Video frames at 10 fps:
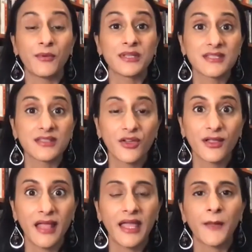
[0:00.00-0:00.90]
What does it look
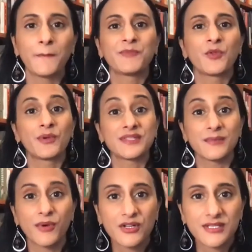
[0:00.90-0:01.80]
like? What does the
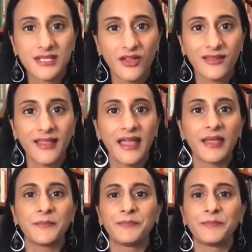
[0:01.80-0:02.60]
person look like?